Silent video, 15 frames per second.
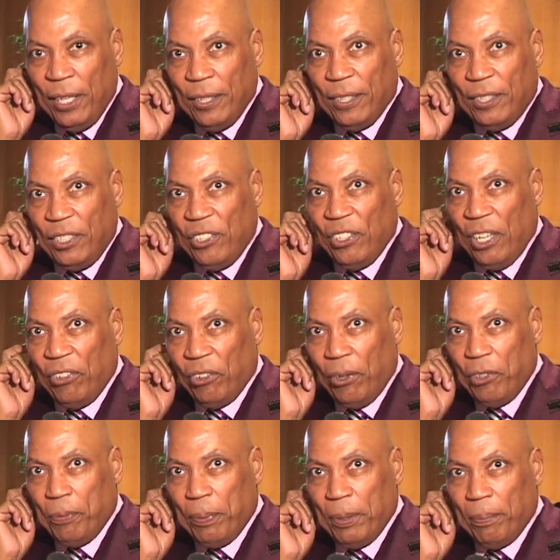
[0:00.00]
the DGA has
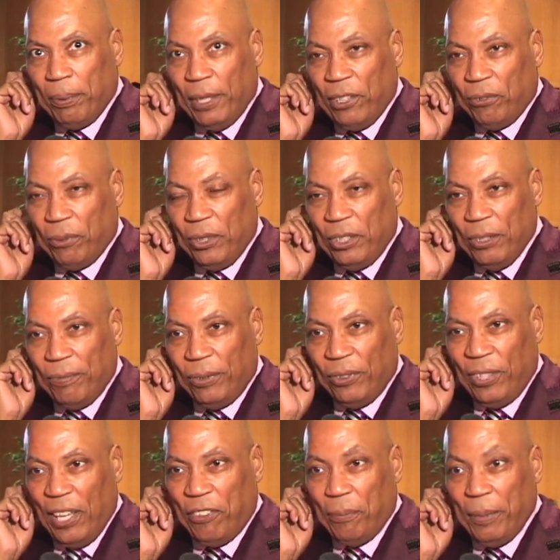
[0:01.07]
always been a place where difference
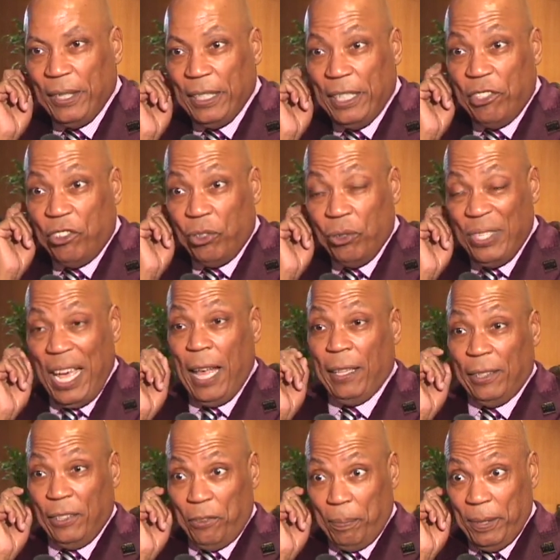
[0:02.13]
hasn't been the issue, talent has